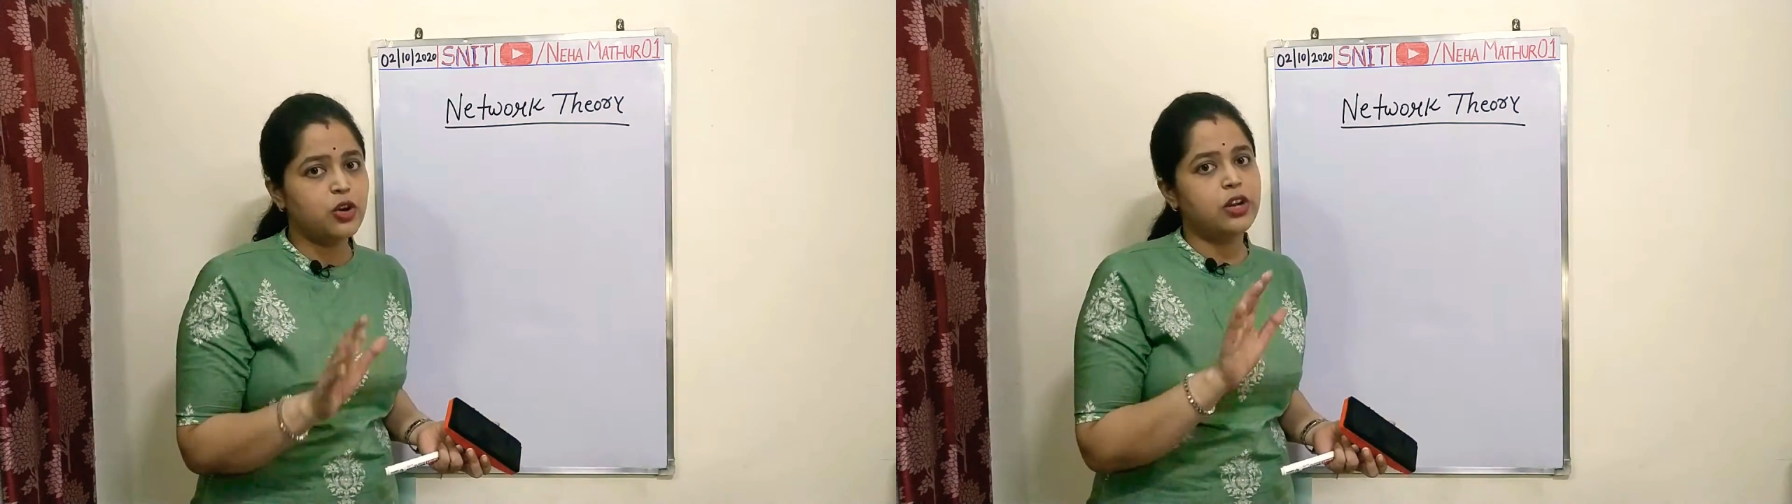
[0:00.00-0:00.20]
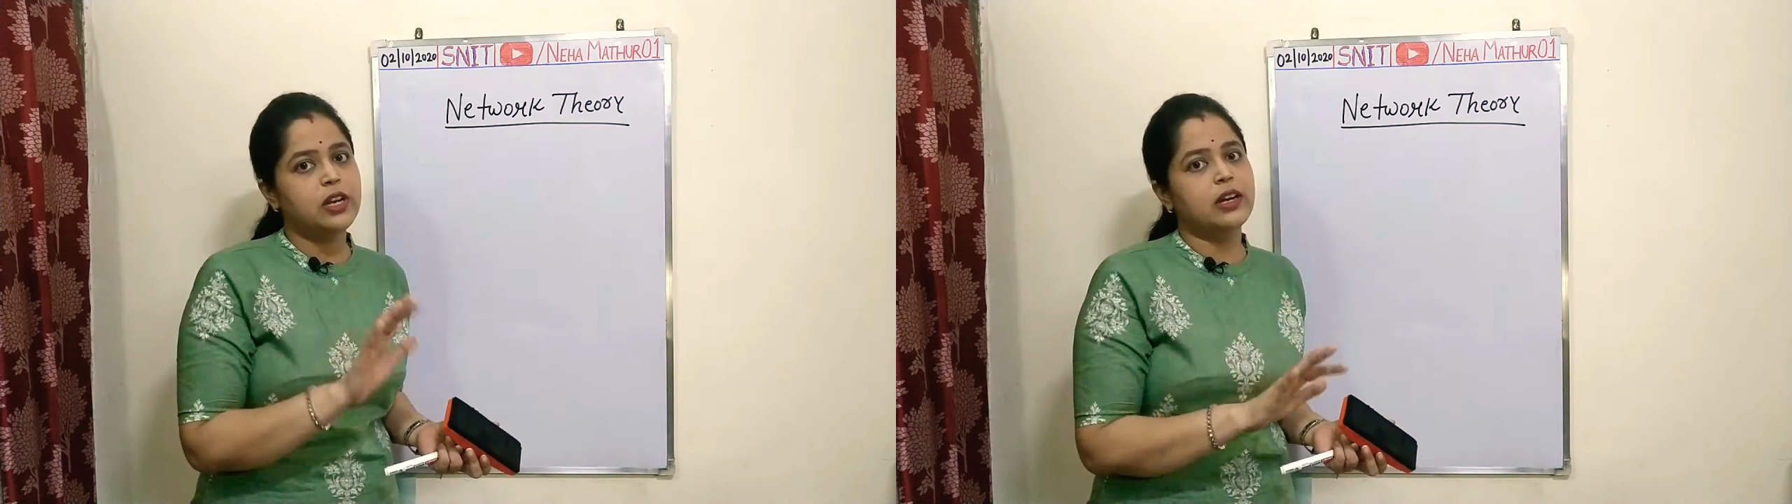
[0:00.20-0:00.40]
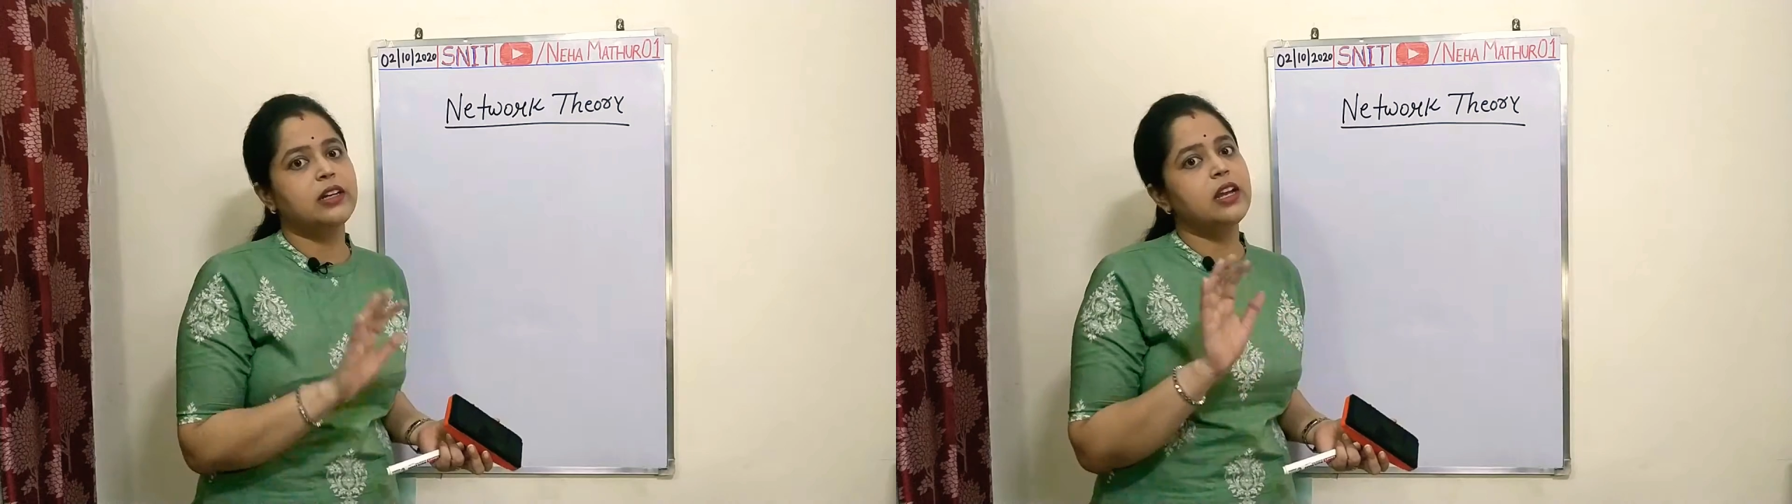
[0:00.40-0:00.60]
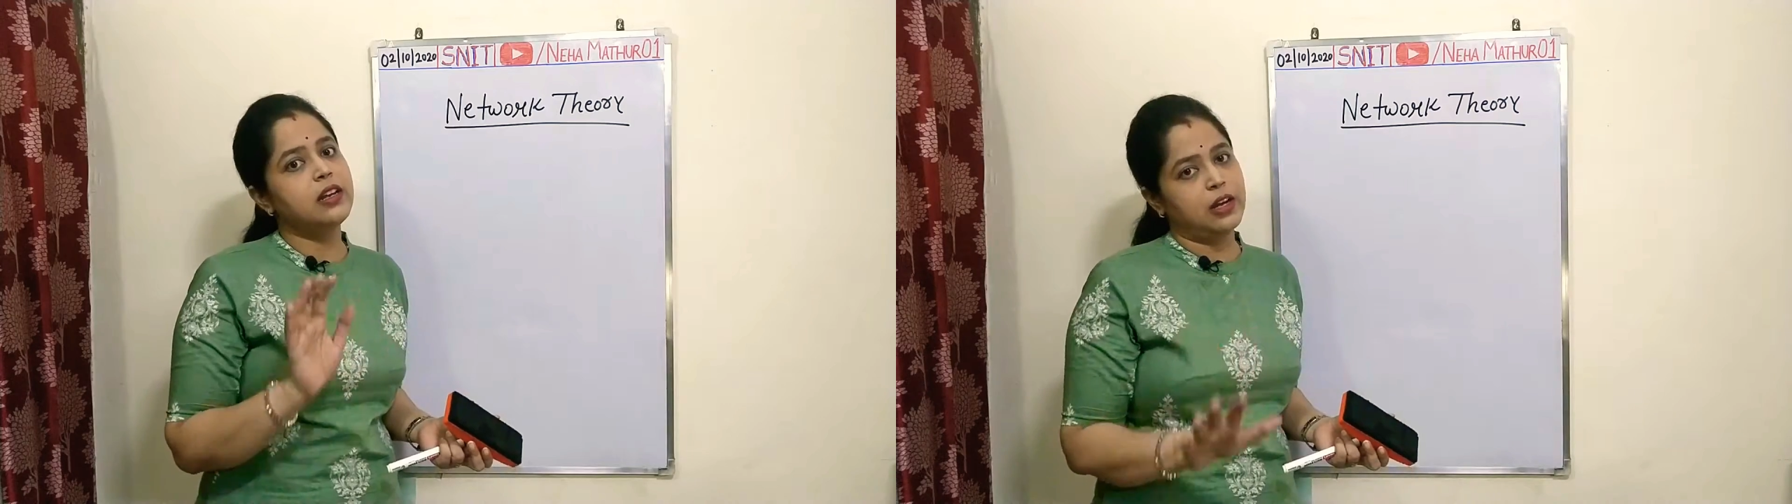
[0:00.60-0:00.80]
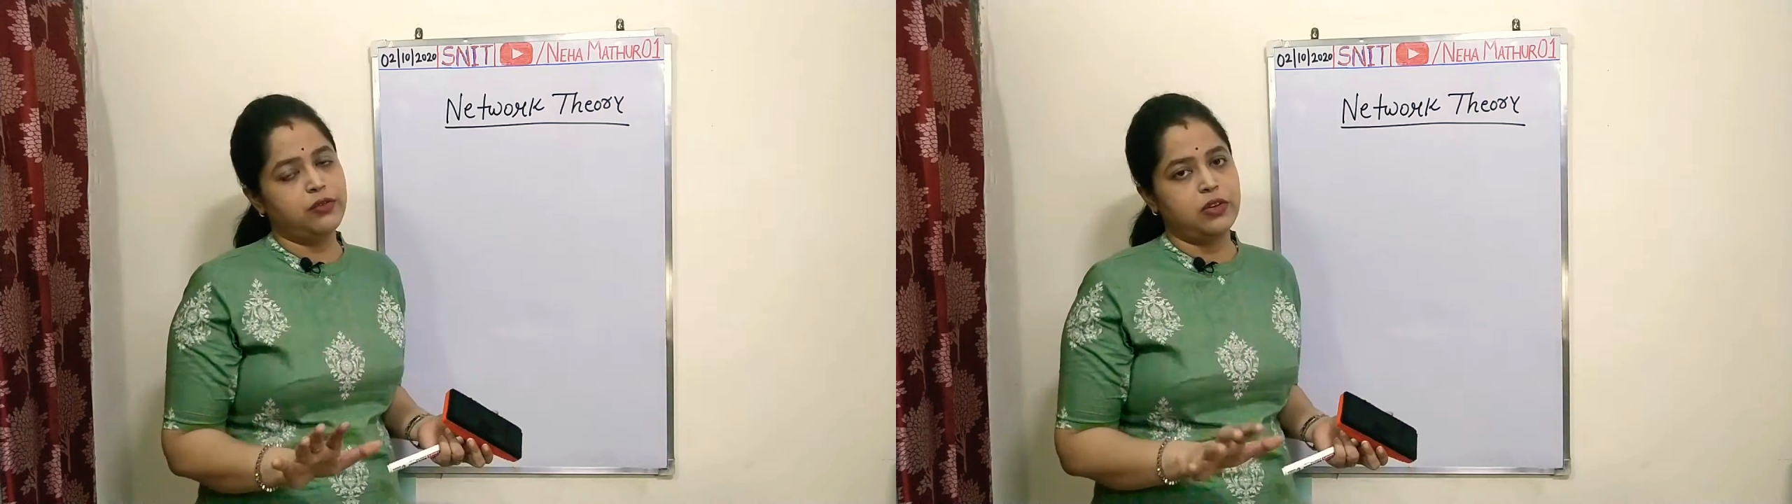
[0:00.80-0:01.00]
or electric
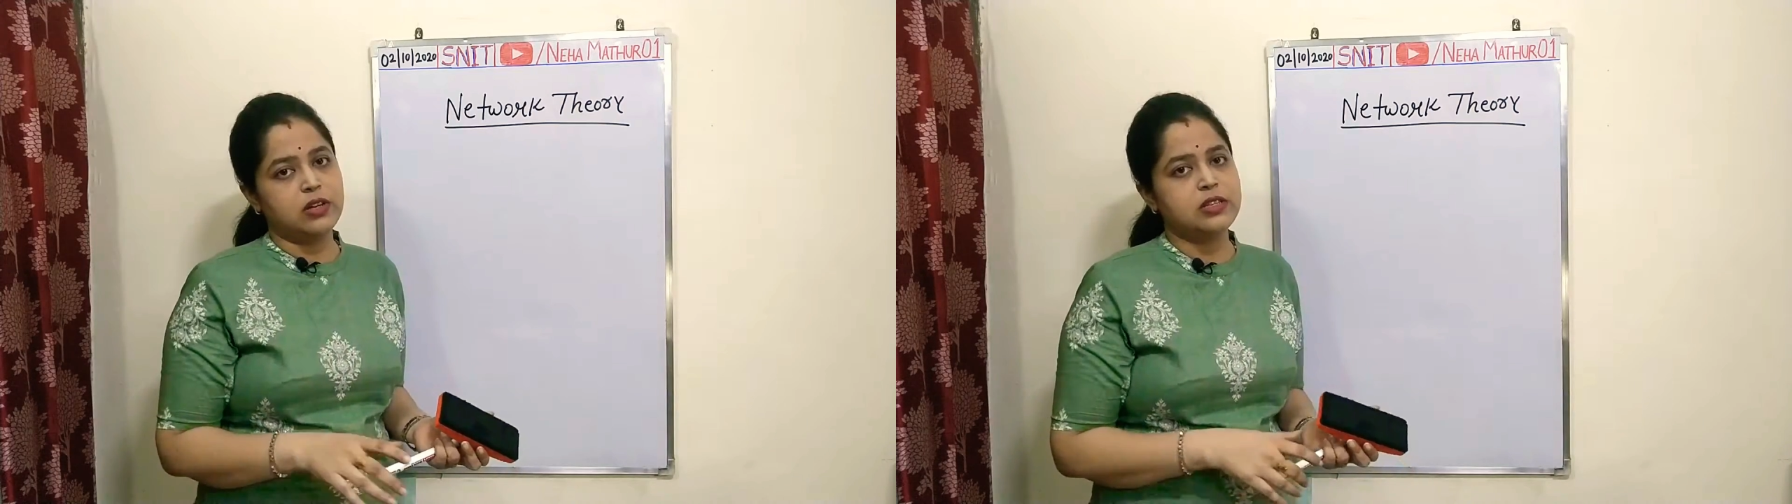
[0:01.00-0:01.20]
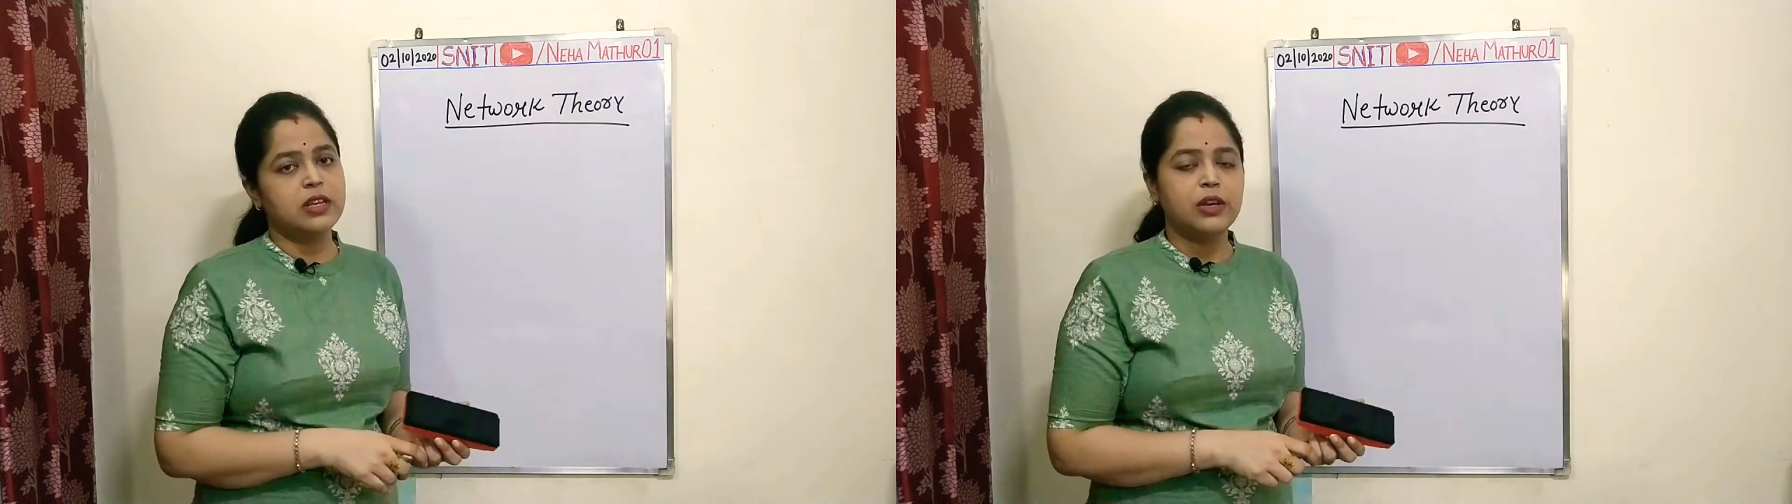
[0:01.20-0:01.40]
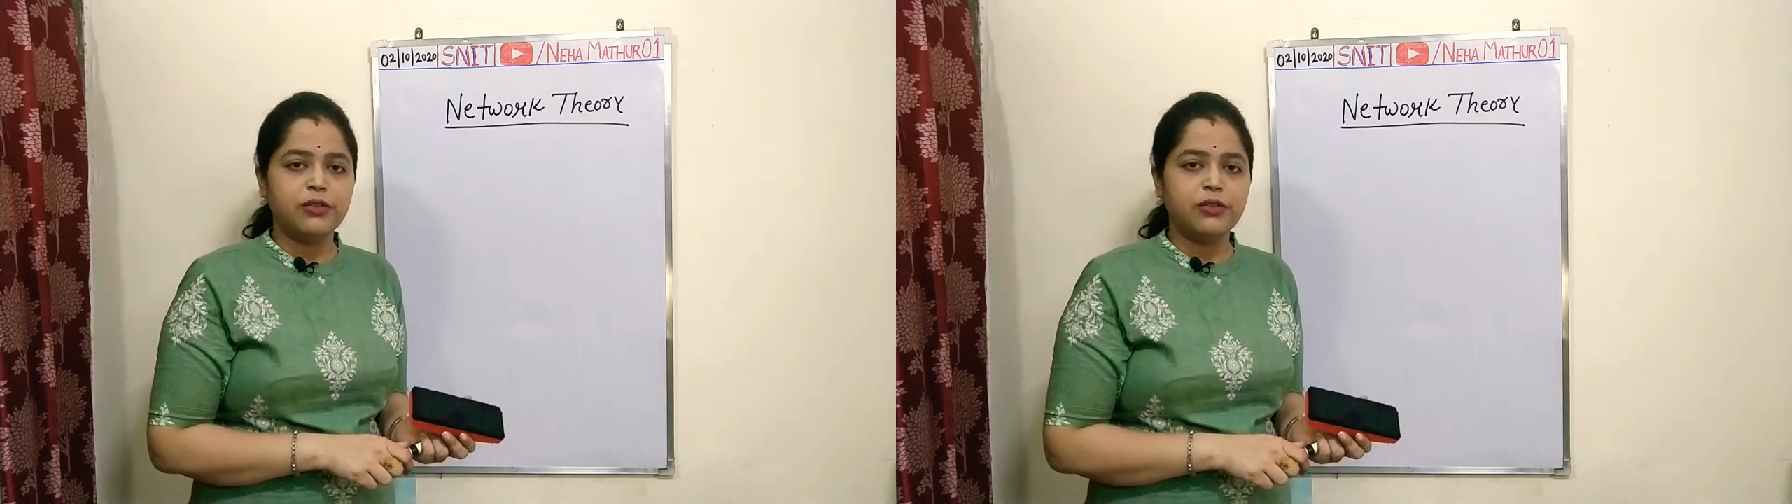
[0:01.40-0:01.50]
networks.